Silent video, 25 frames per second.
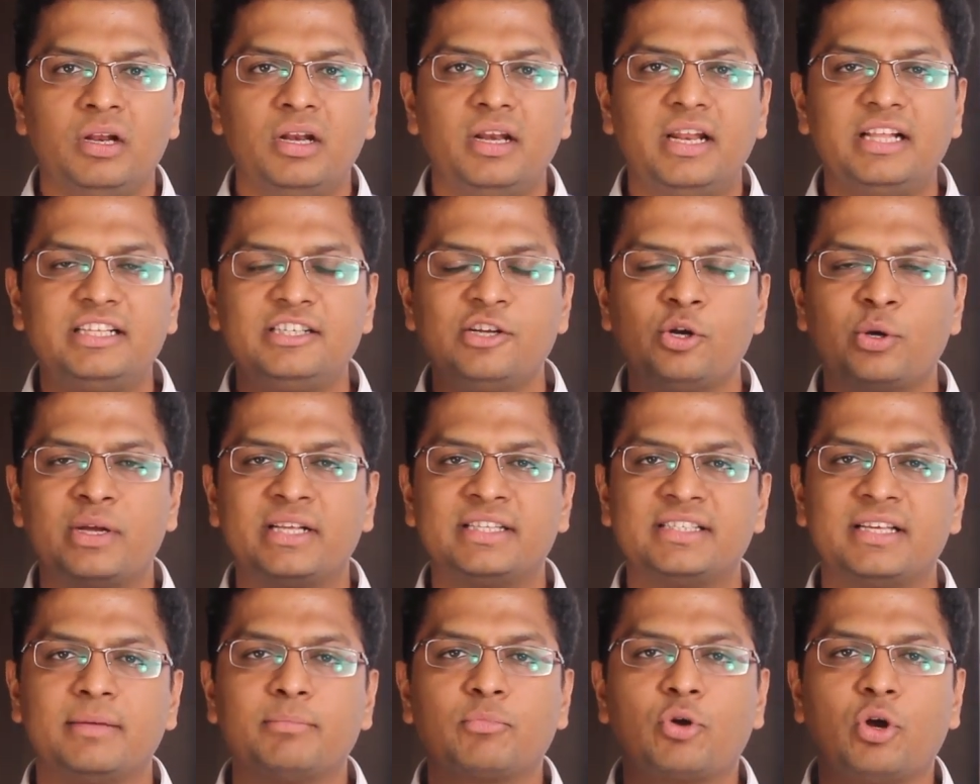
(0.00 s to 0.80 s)
Let's look
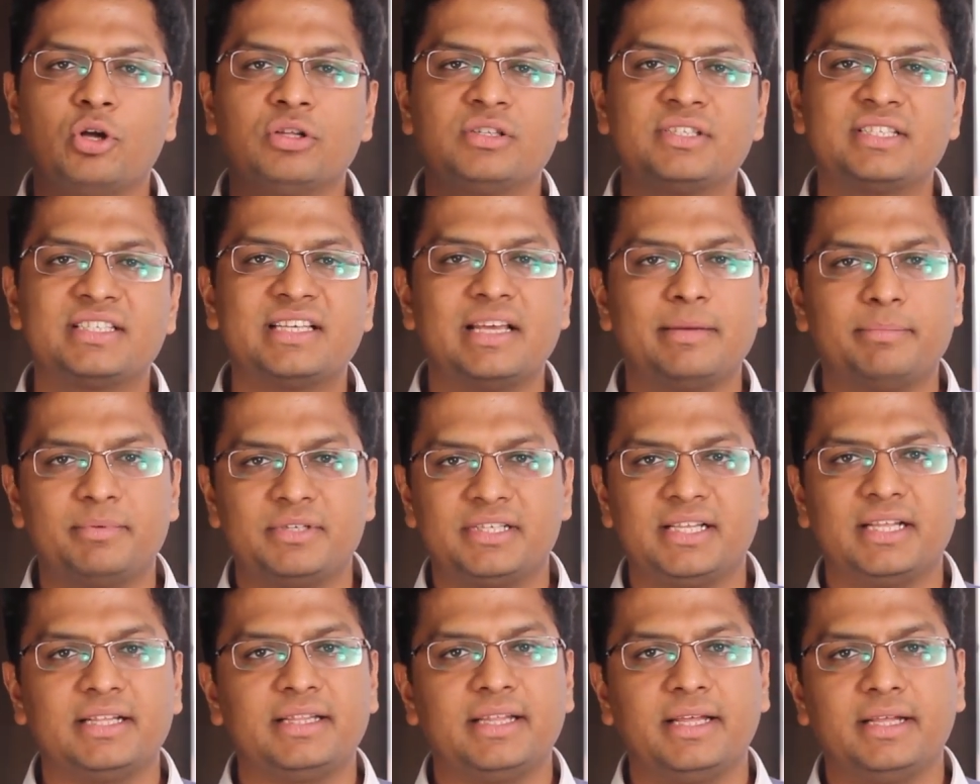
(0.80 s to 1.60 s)
at some
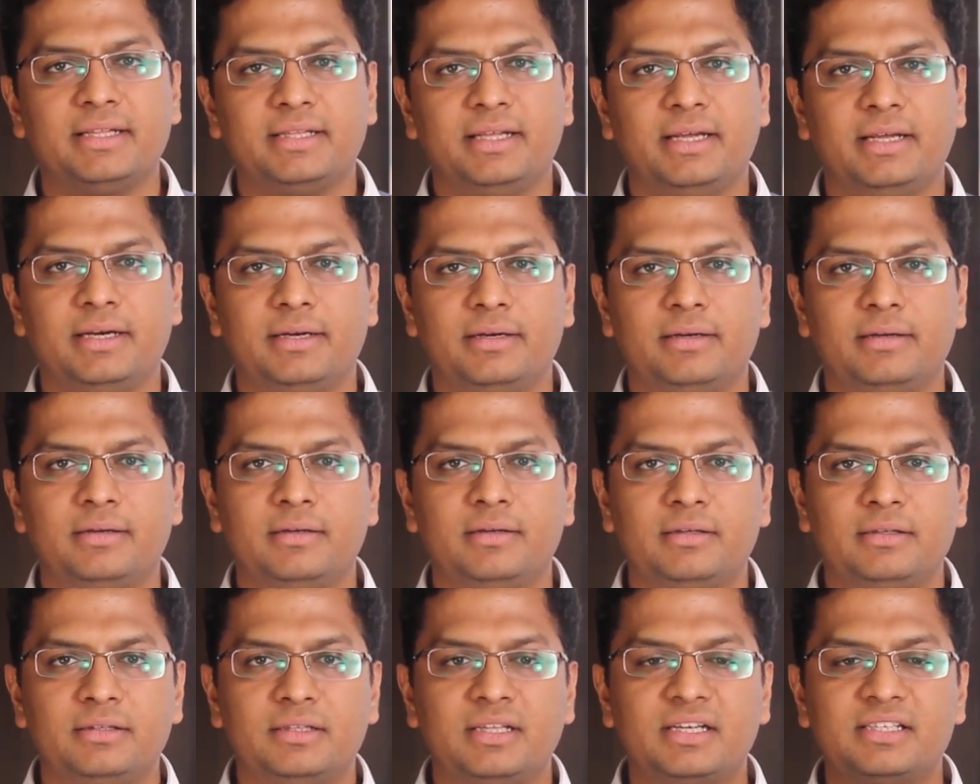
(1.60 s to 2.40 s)
concepts that they are there.
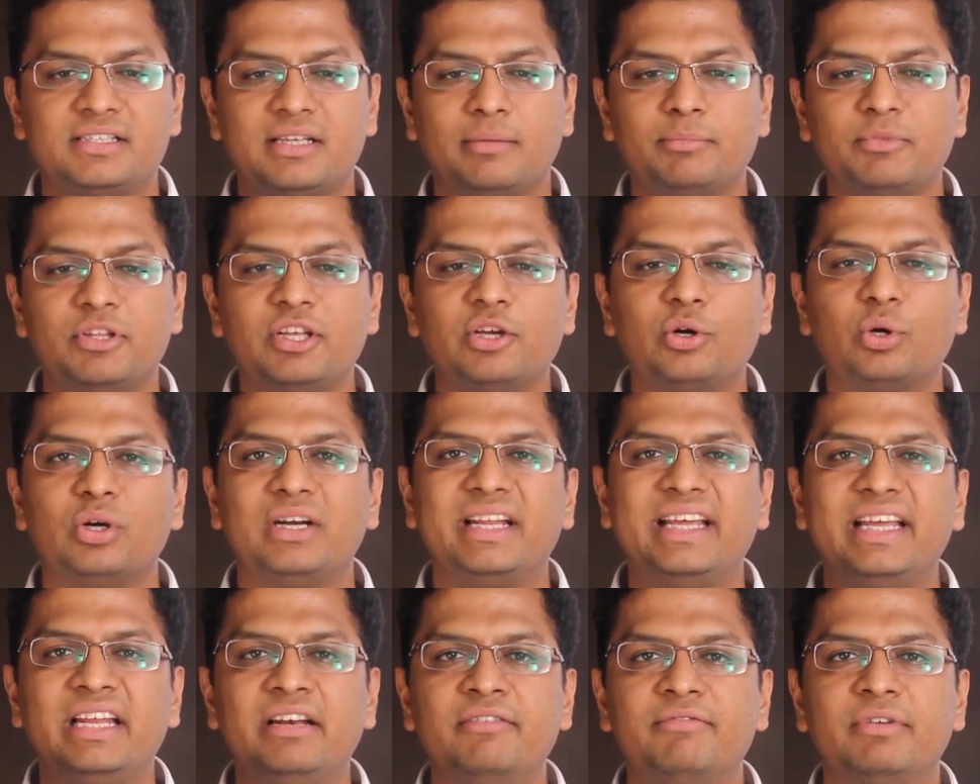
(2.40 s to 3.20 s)
There is something
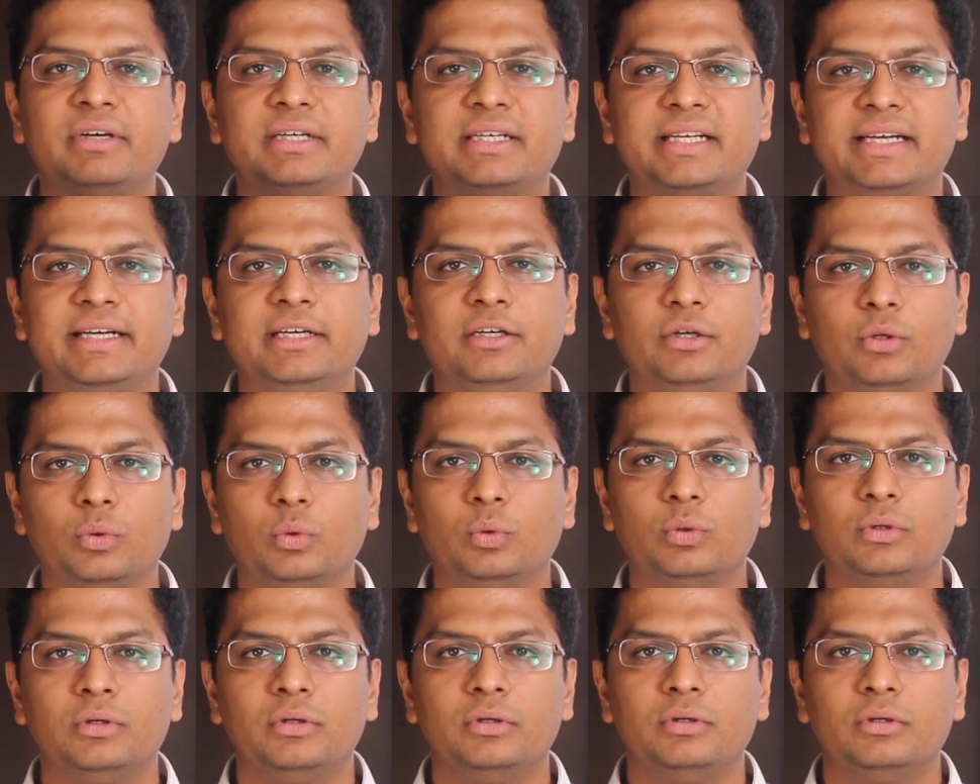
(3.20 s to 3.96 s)
called invertendo.